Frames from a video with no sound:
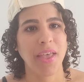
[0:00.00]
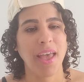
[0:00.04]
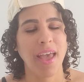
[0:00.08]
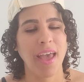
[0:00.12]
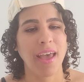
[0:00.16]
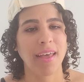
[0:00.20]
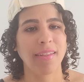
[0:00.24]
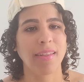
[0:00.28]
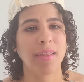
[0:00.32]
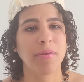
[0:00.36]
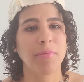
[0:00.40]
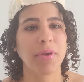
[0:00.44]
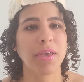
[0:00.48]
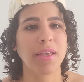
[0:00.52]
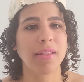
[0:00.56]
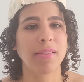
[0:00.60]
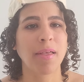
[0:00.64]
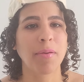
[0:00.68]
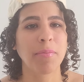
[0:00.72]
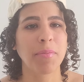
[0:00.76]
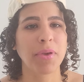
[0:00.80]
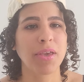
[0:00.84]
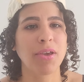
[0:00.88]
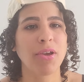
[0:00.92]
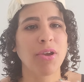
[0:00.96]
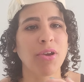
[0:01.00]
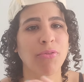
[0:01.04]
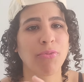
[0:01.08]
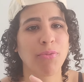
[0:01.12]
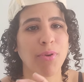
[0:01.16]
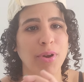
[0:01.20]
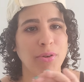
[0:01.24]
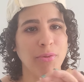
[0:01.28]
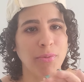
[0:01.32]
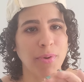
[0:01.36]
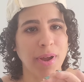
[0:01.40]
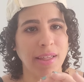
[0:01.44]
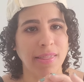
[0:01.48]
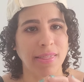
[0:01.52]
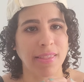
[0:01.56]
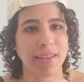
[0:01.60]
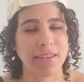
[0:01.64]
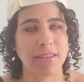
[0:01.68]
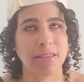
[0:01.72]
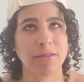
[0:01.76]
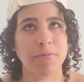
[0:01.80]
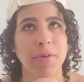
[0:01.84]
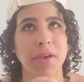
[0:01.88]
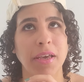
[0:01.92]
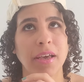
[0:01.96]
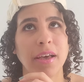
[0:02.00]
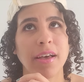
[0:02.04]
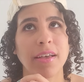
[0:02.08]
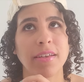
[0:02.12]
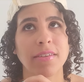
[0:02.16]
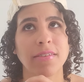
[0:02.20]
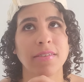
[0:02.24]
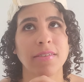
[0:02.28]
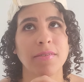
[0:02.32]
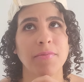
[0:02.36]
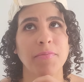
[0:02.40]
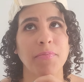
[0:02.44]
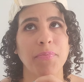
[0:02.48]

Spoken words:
And let me reiterate this, because